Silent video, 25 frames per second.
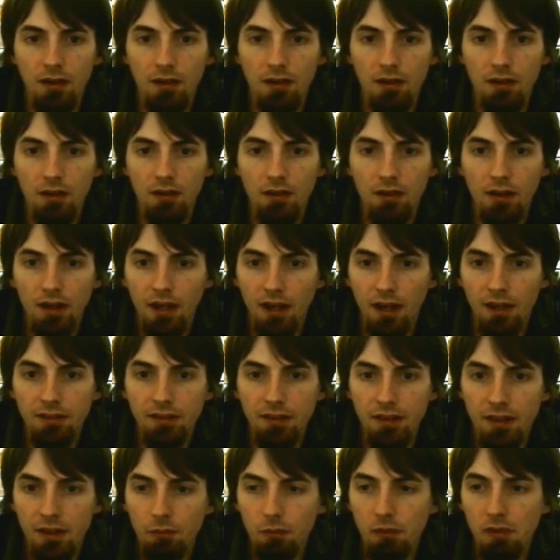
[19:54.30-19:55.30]
Like, I
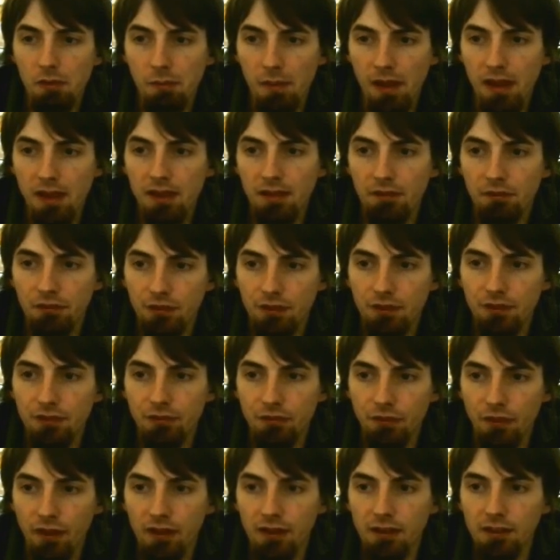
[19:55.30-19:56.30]
think we may have just
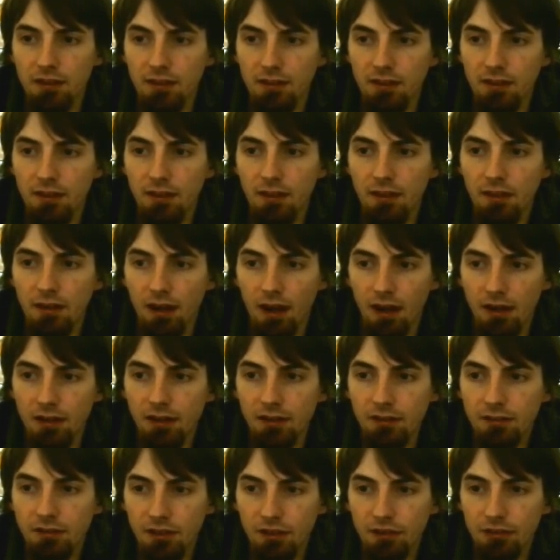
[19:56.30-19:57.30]
fucking
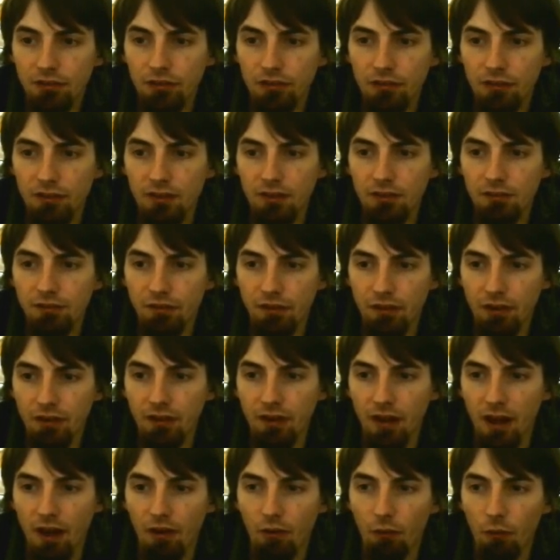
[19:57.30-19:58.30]
unintentionally figured
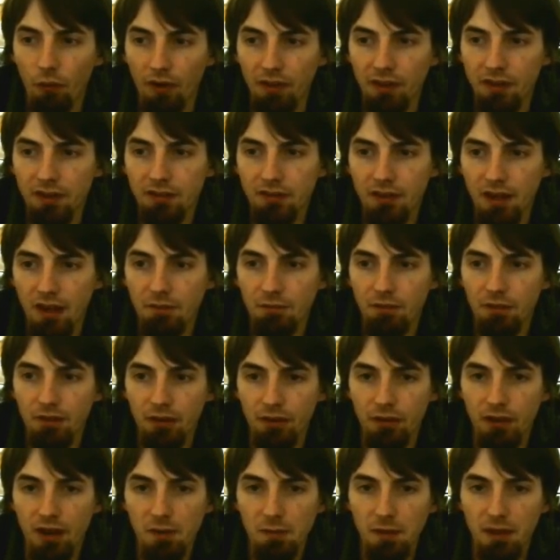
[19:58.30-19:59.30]
out where the design for the
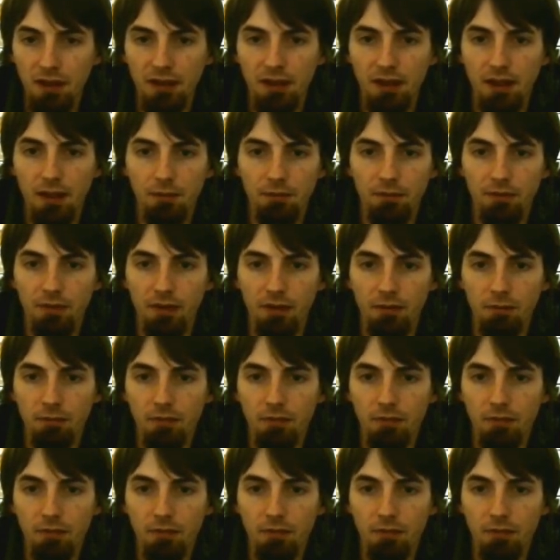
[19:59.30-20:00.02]
Gray Man came from.